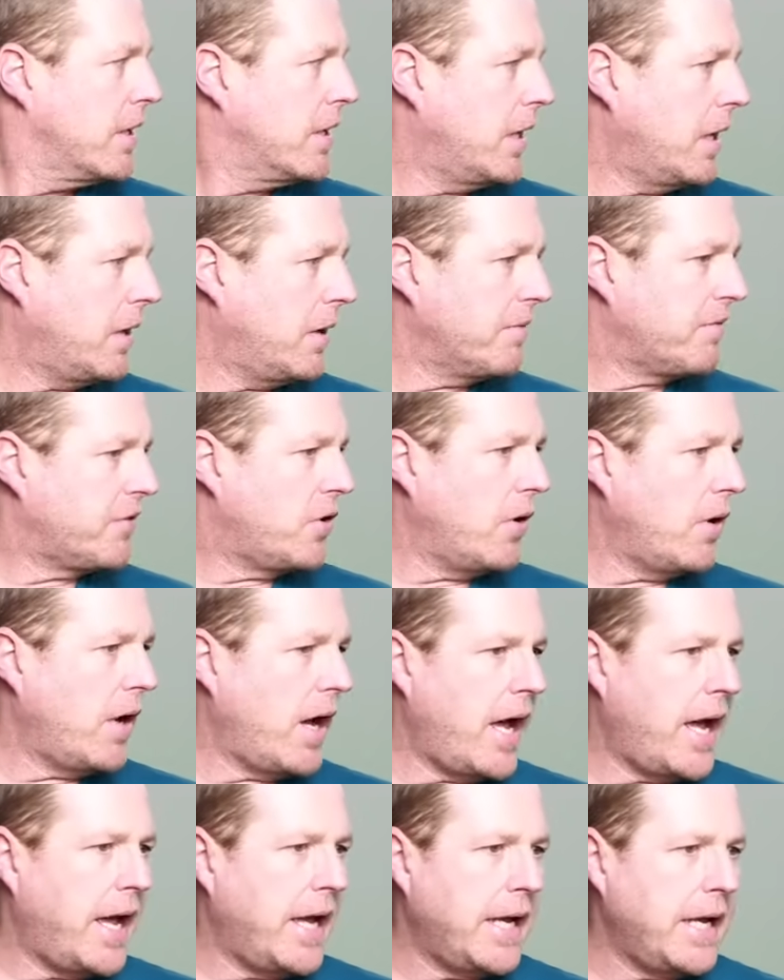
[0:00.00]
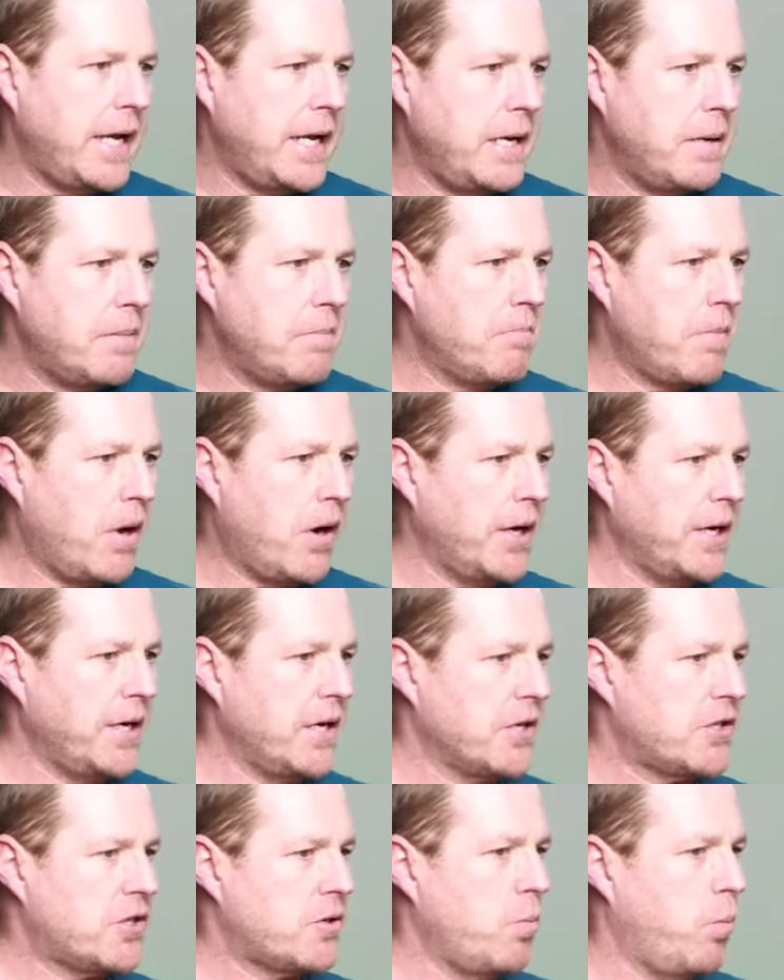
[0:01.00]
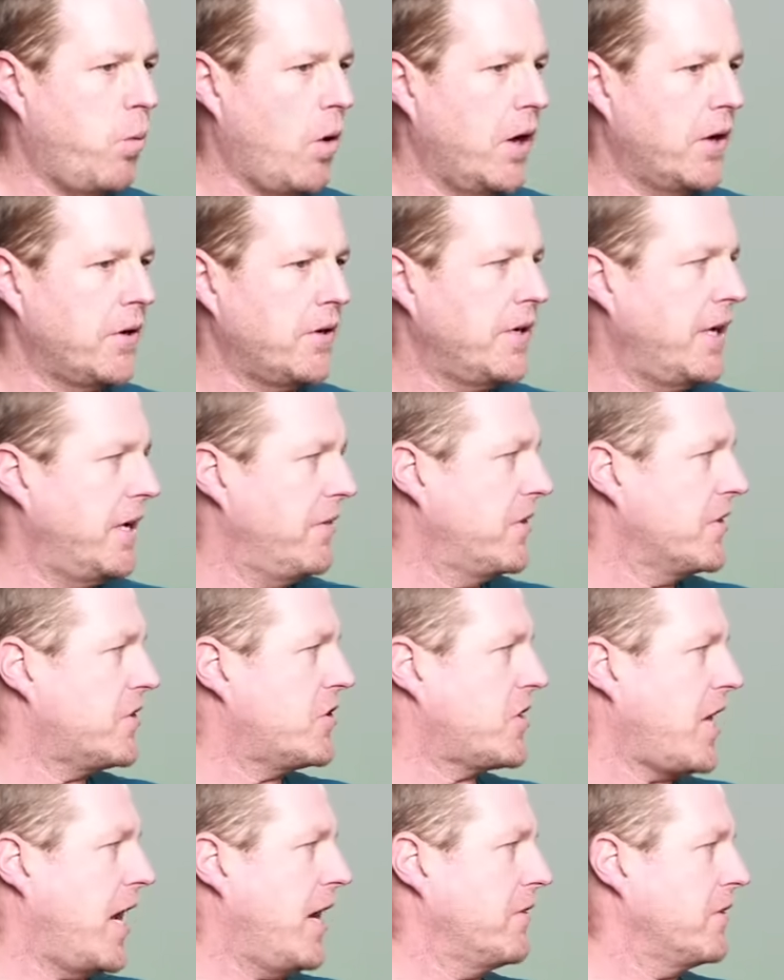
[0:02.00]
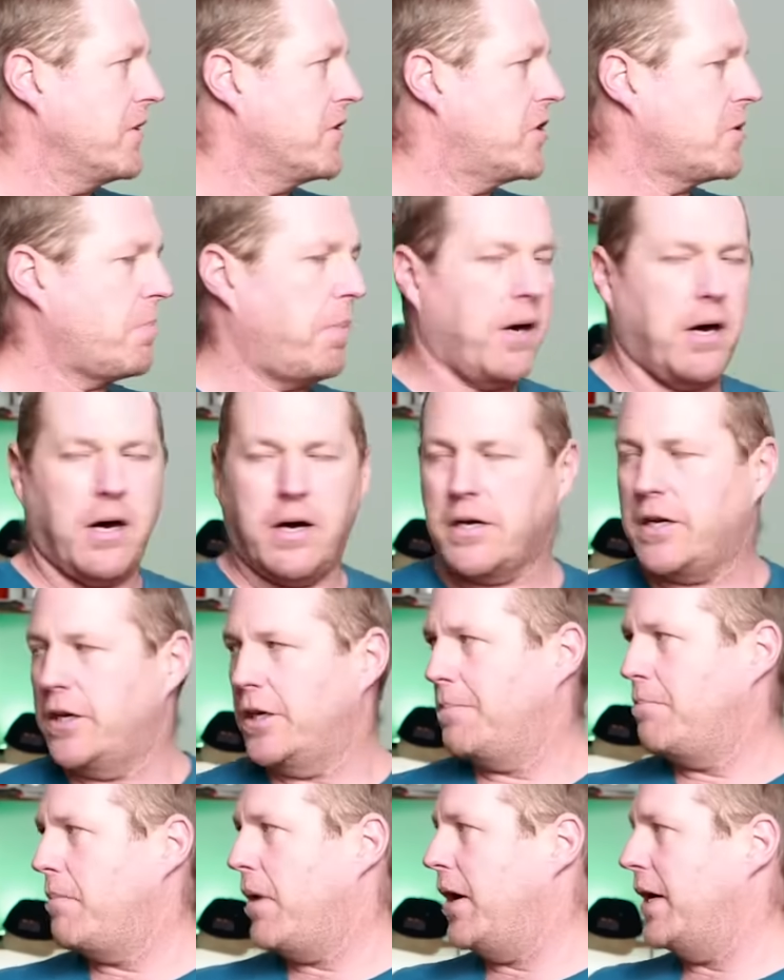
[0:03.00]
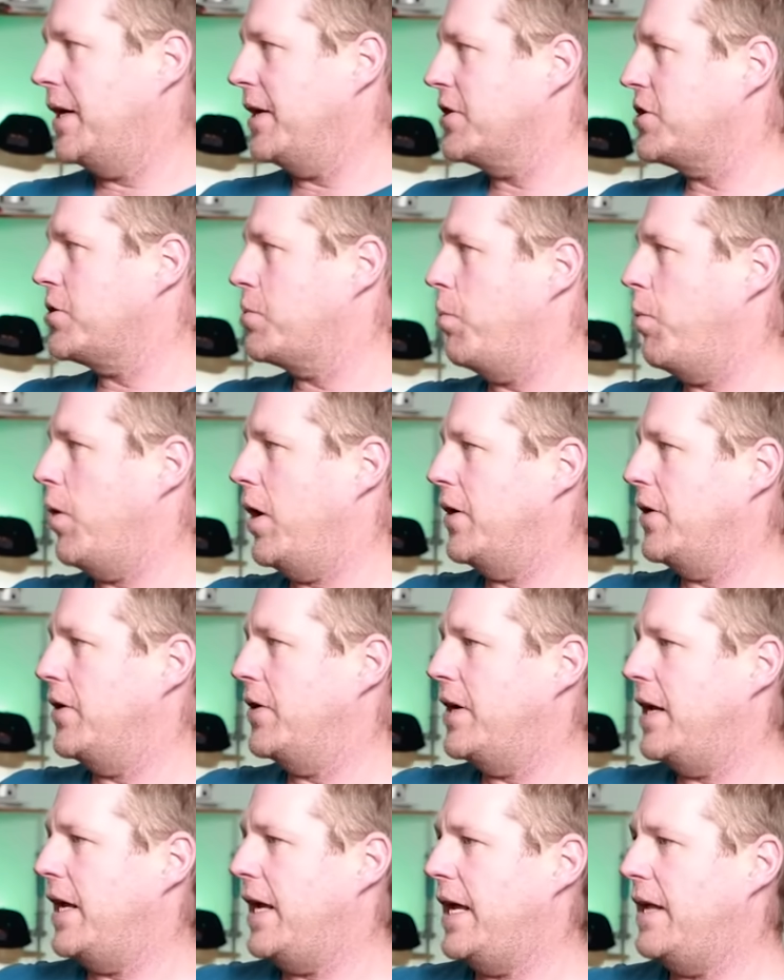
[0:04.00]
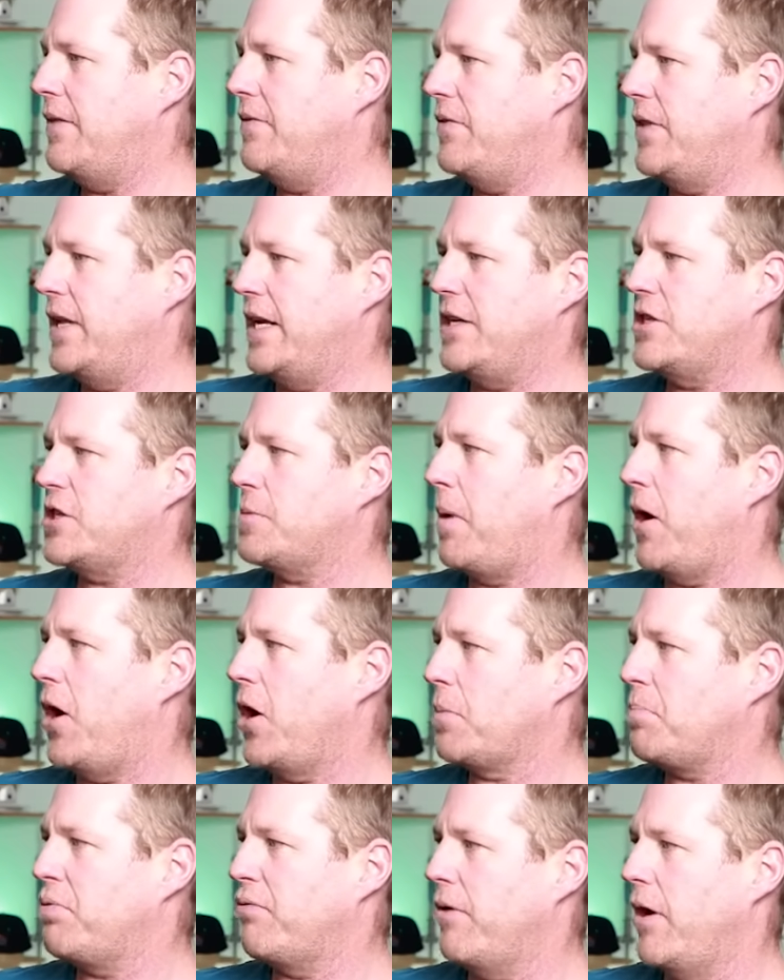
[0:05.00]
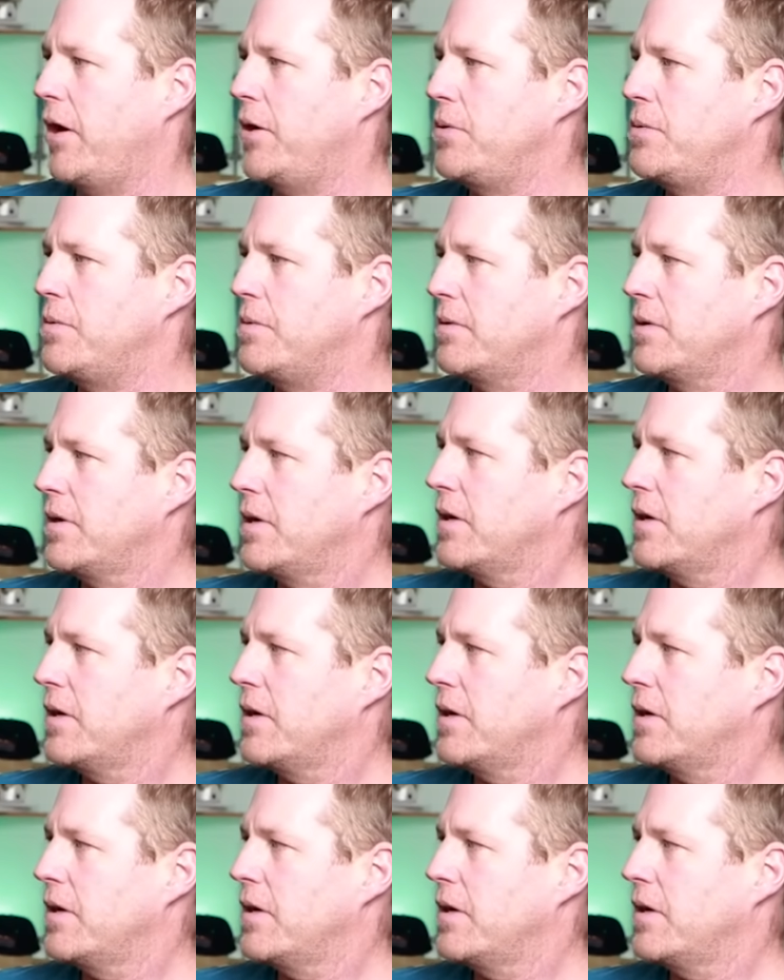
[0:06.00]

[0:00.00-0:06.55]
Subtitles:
Now I've got a -1 in the standard Spark and a -1 in the Spark Pro